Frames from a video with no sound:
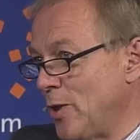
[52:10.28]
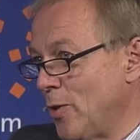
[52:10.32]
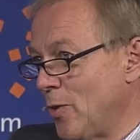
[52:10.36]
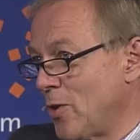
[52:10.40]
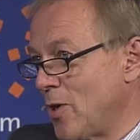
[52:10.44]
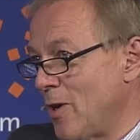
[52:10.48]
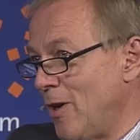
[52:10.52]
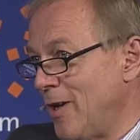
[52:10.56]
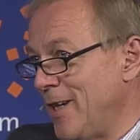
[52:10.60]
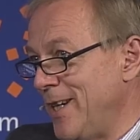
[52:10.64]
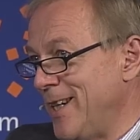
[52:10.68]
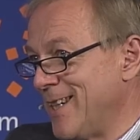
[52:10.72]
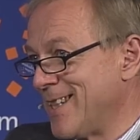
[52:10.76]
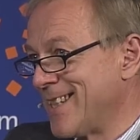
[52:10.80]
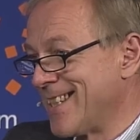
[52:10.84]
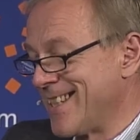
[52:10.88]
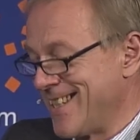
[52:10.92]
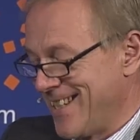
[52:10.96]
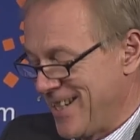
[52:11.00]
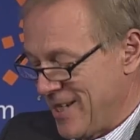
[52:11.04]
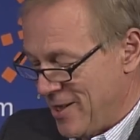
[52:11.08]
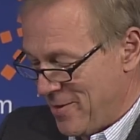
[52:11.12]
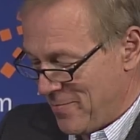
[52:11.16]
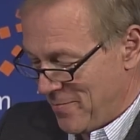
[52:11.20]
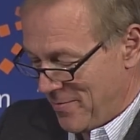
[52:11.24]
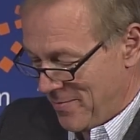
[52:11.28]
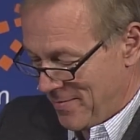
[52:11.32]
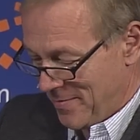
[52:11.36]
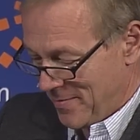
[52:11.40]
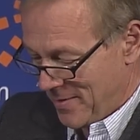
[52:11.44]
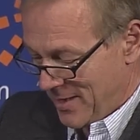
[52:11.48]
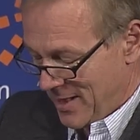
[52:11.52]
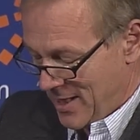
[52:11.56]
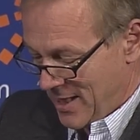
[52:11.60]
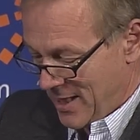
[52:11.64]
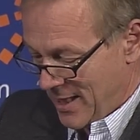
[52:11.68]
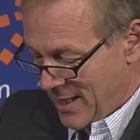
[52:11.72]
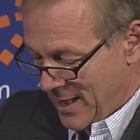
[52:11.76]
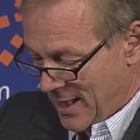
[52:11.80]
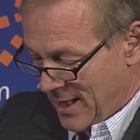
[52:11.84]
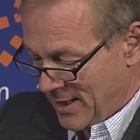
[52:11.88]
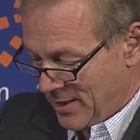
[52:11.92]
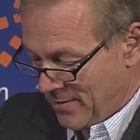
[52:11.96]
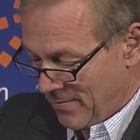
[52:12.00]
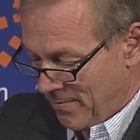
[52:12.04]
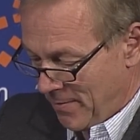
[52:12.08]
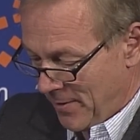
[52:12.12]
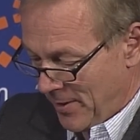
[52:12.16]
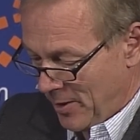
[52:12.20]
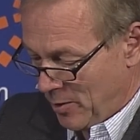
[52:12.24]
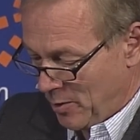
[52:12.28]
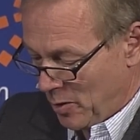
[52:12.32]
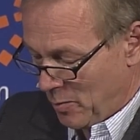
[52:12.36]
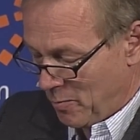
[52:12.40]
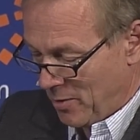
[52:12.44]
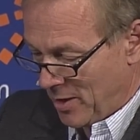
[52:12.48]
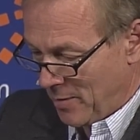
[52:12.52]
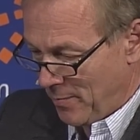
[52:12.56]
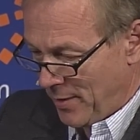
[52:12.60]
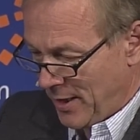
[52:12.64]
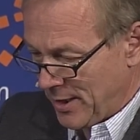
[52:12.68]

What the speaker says: your colleagues is a very good one,